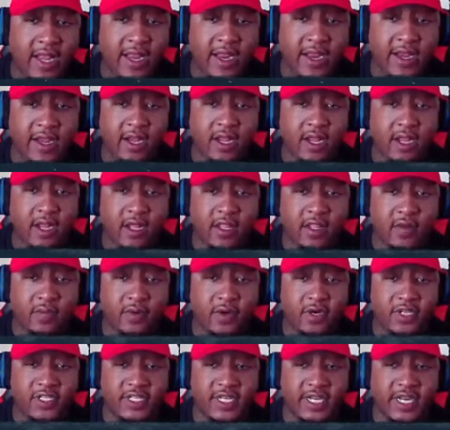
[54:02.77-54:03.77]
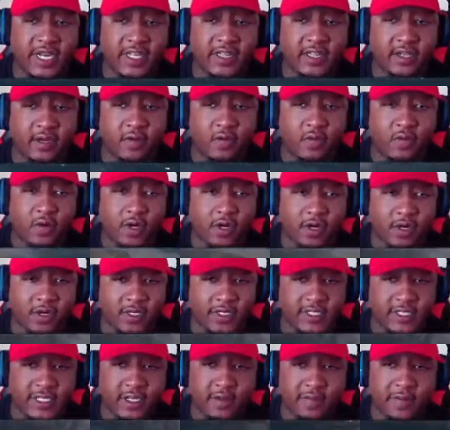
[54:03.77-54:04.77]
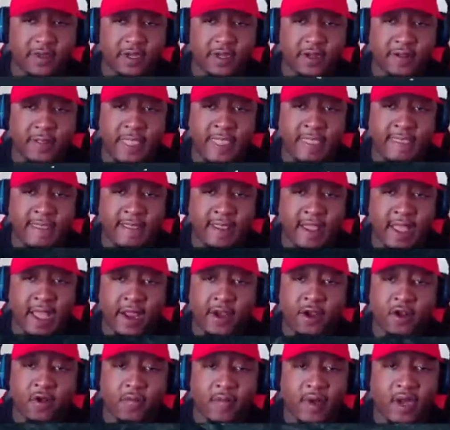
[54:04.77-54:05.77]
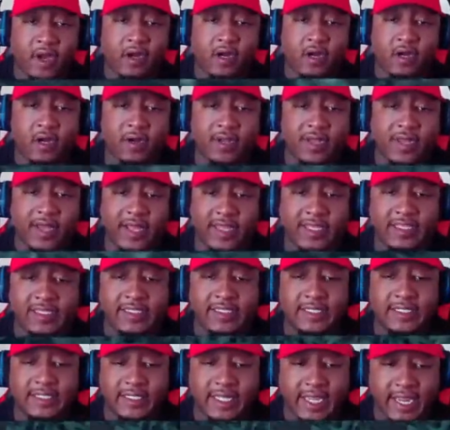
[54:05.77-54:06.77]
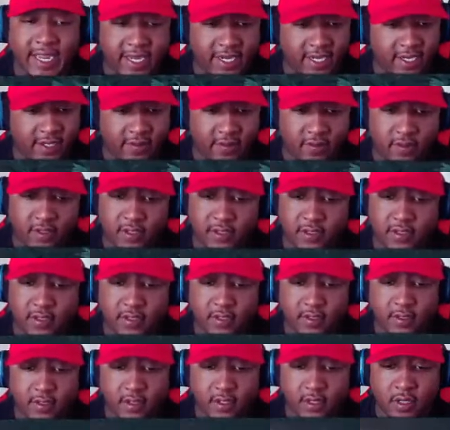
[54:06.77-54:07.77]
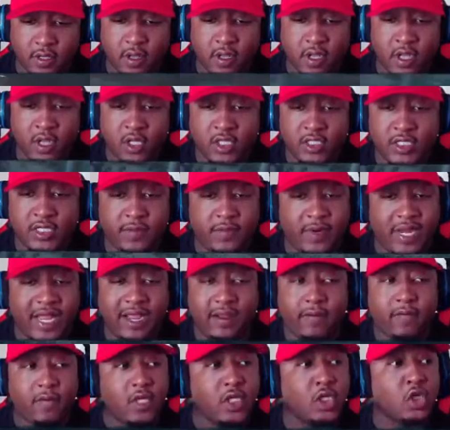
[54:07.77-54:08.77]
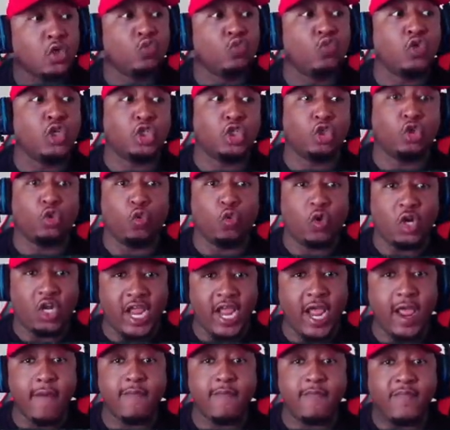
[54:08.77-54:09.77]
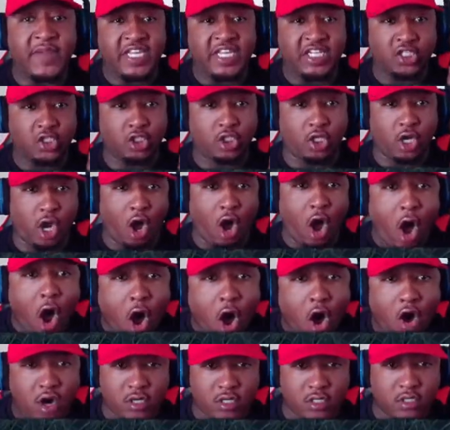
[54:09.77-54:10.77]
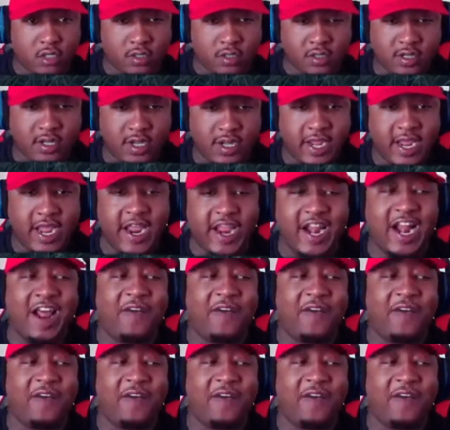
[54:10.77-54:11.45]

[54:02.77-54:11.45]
letting the other person get their words in, man. I know my girl can't stand it. She be like, "Would you let me talk?" And